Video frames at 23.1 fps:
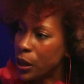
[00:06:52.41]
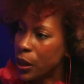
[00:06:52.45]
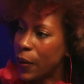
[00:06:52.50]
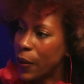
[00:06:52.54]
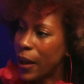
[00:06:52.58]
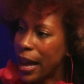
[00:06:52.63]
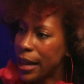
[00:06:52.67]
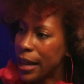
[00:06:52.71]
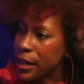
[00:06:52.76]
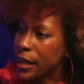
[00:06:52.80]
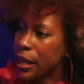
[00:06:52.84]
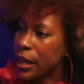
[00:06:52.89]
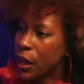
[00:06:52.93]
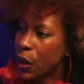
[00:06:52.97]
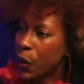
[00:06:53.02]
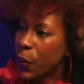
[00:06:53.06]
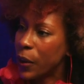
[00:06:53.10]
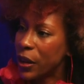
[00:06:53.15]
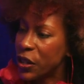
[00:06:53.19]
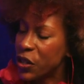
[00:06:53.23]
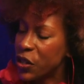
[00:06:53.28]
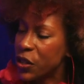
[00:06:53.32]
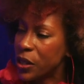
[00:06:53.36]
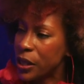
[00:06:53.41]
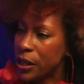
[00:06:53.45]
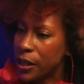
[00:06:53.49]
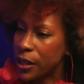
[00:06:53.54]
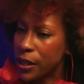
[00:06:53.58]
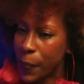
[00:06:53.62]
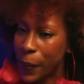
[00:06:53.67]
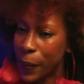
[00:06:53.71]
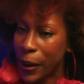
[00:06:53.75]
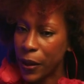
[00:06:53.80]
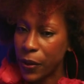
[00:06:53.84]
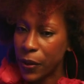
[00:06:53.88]
asking questions
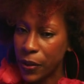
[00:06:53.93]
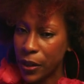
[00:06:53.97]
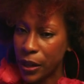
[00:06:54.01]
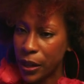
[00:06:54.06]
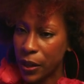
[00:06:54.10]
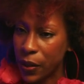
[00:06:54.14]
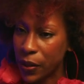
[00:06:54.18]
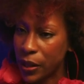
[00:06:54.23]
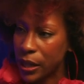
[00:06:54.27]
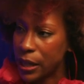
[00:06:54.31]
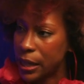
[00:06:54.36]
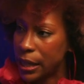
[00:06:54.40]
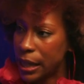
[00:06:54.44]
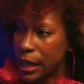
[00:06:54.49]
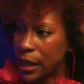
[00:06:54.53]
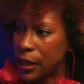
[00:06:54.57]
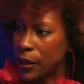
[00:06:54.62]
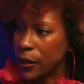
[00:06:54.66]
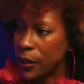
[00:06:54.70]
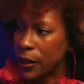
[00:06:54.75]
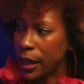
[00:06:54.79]
about, the deal.